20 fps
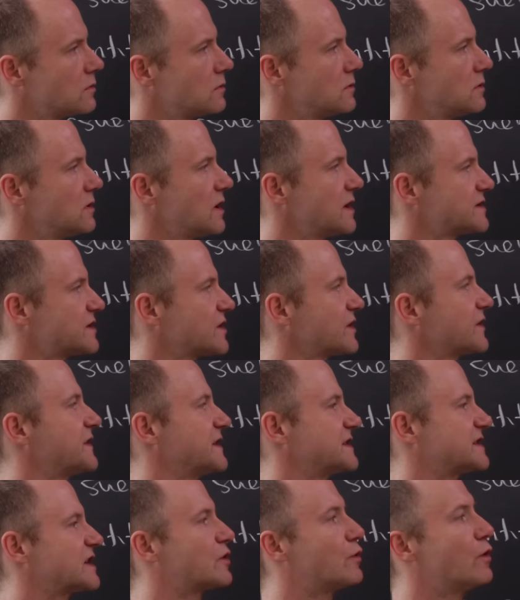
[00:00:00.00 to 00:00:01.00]
let's look at
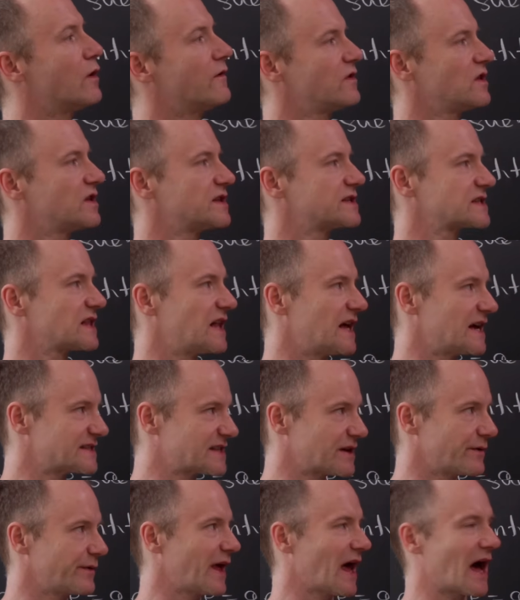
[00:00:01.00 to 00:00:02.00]
this equivalence class
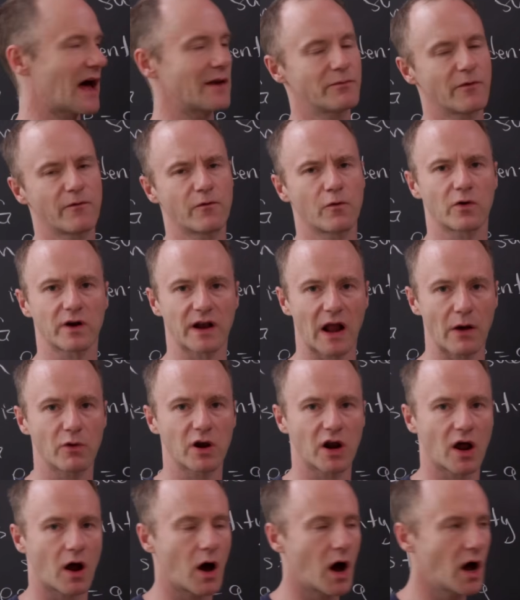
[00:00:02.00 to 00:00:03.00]
that we had before, and I
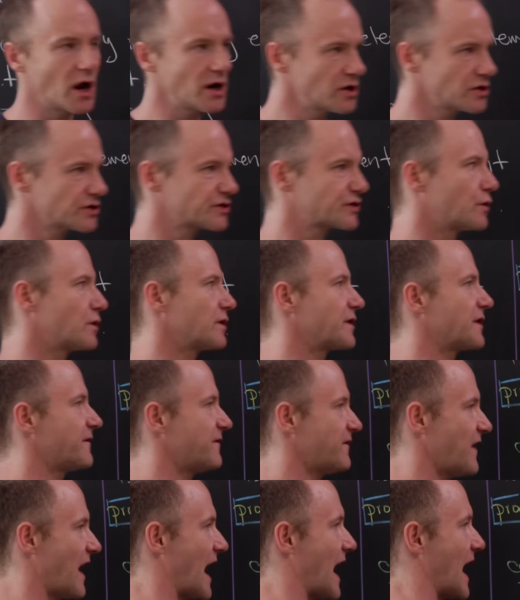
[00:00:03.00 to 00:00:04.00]
wanna underscore the
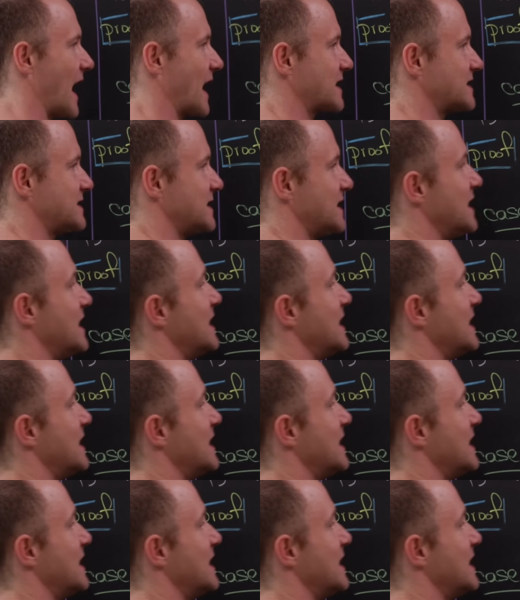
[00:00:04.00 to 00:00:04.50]
fact